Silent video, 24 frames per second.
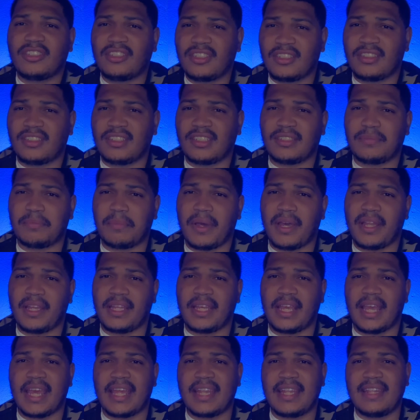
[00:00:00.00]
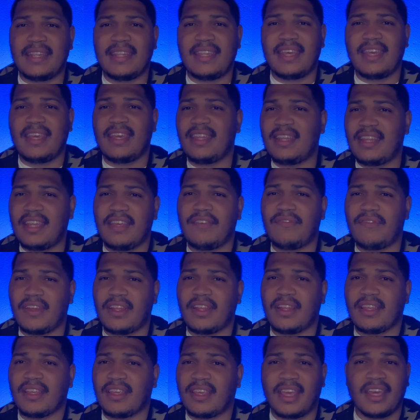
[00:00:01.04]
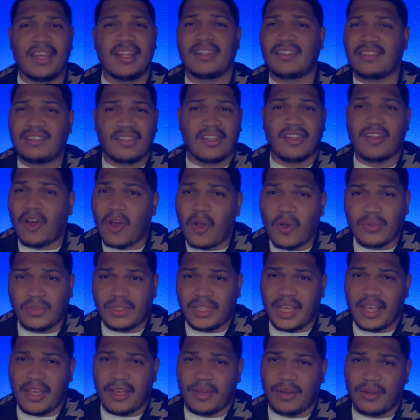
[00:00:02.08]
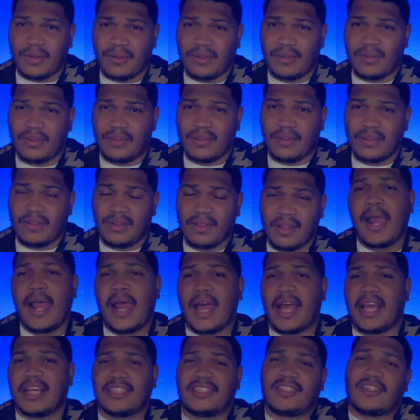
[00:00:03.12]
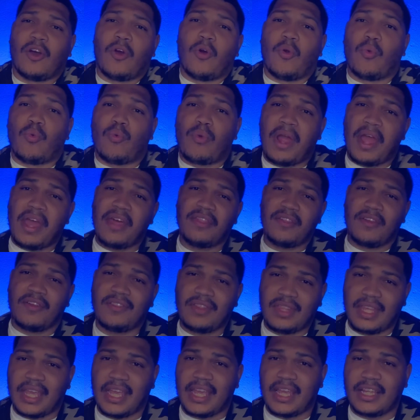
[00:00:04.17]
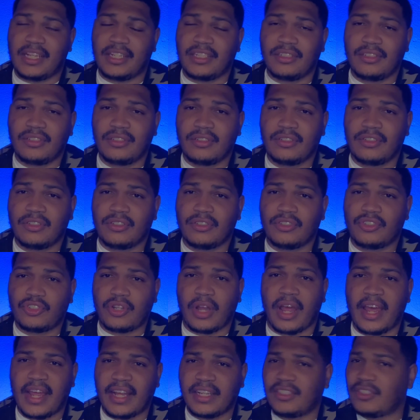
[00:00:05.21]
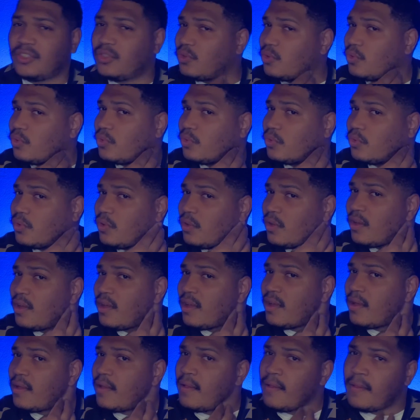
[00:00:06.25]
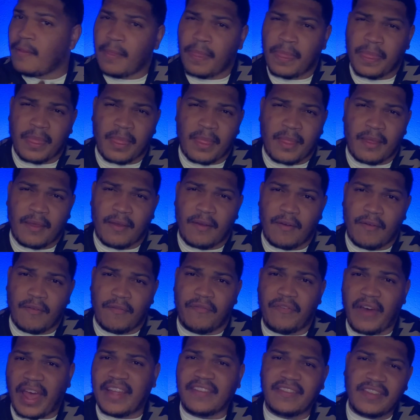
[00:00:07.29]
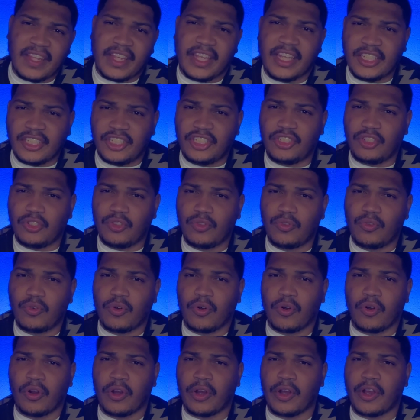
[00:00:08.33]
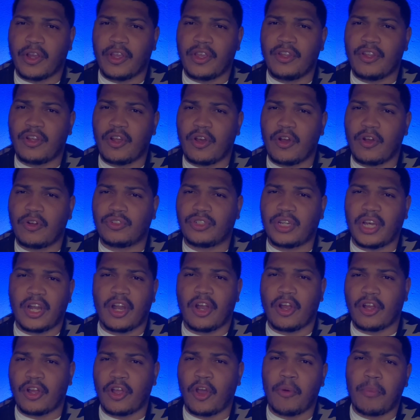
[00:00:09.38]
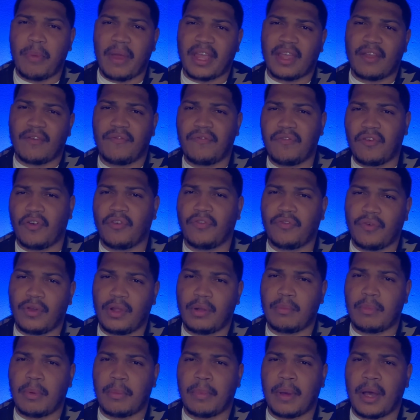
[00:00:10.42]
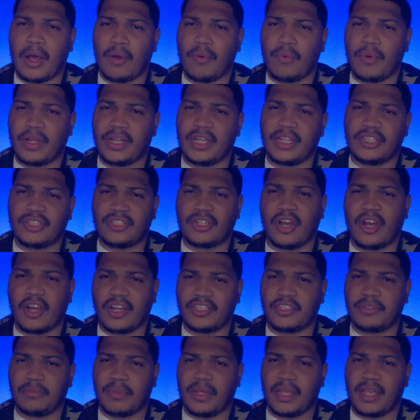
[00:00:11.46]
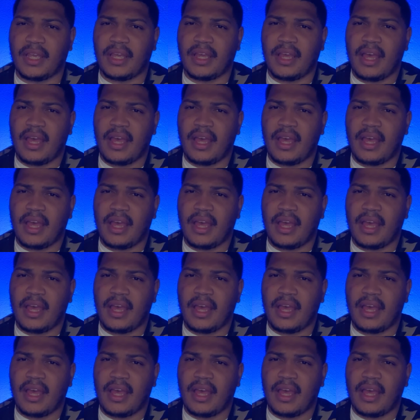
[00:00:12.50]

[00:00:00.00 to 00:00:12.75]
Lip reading: us this money and didn't even get us to the hotel. And so rather than trying to fight the issue or, try to go back and forth with him about what he charged me,